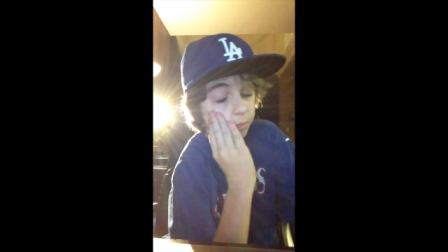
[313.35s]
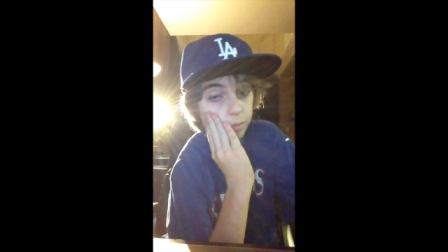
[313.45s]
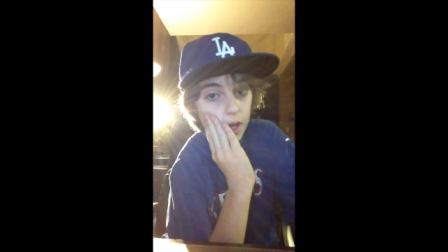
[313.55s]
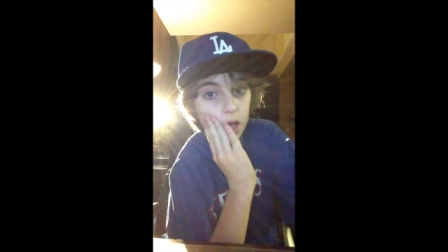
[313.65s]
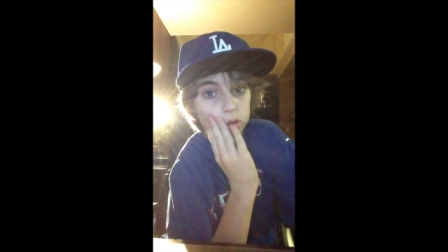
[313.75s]

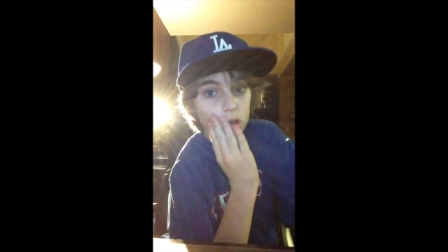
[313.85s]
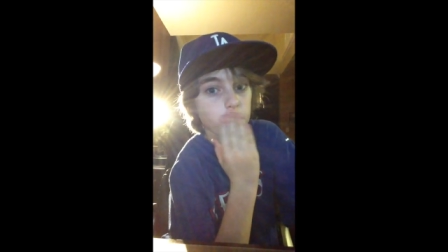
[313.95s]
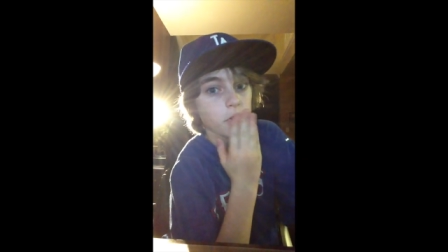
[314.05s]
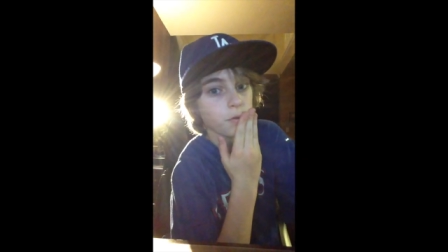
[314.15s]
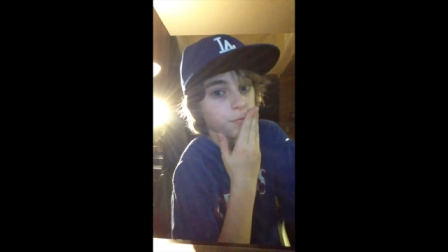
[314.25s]

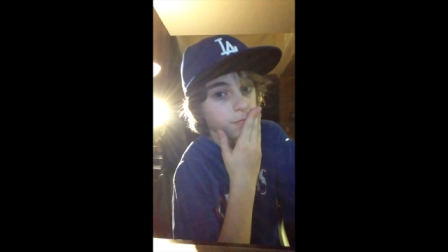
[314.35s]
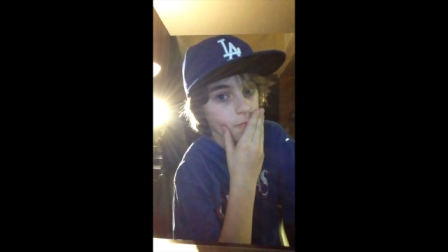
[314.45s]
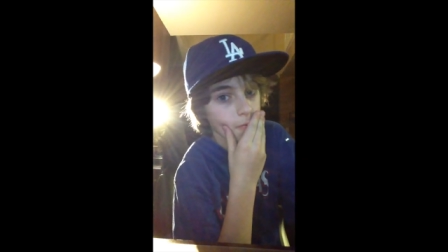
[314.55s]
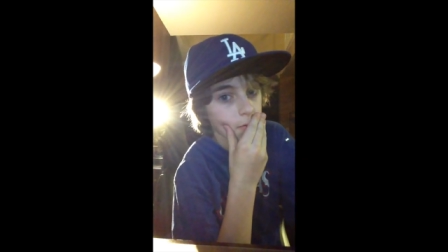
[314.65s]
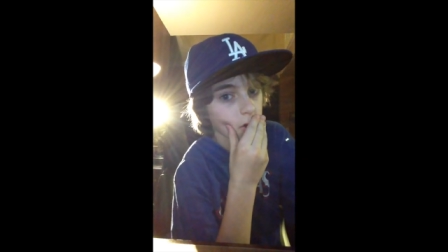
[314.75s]
bathroom of
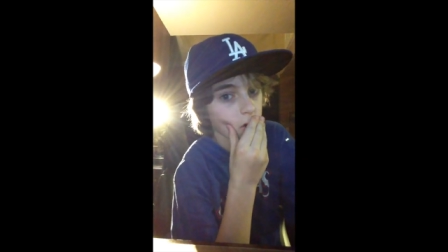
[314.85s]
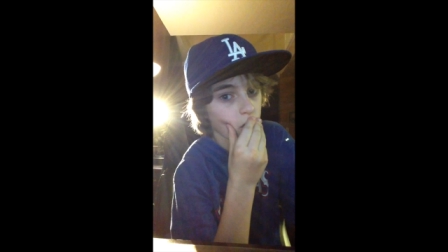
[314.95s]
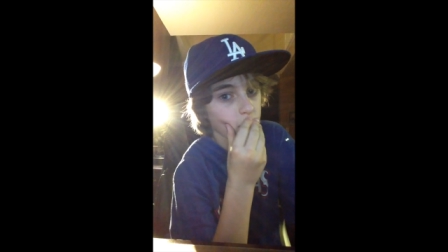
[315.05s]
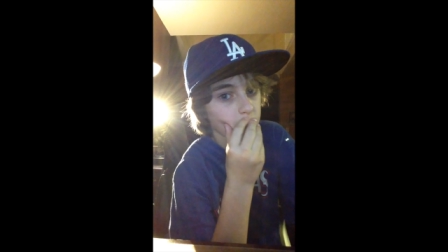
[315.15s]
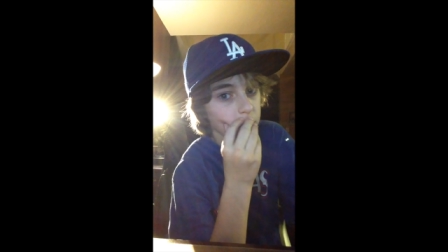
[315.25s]

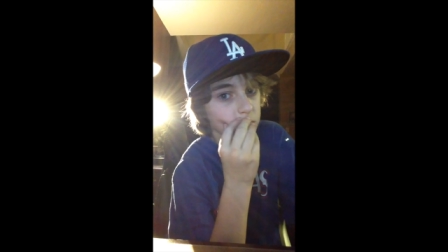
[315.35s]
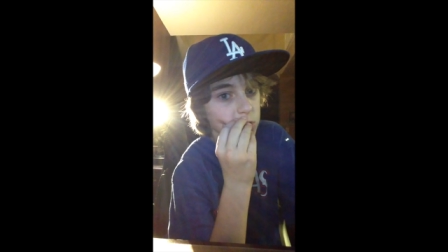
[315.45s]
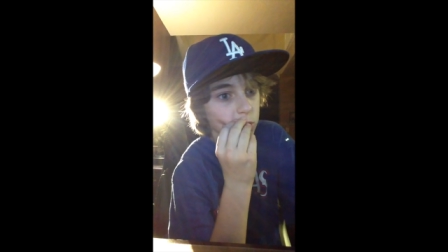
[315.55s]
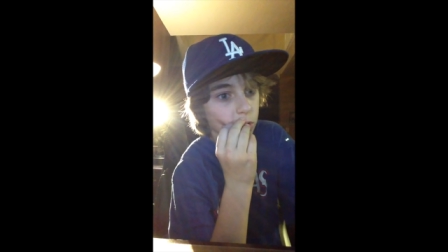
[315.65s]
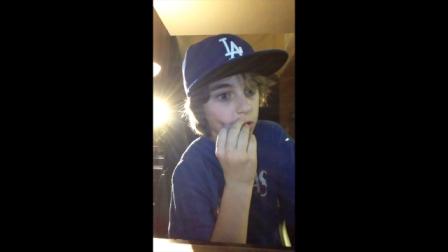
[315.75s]
Colville Middle
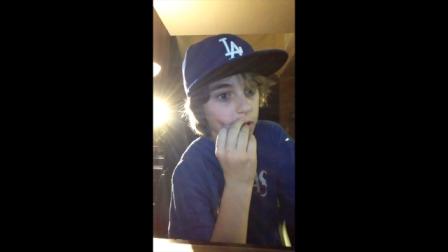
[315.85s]
School,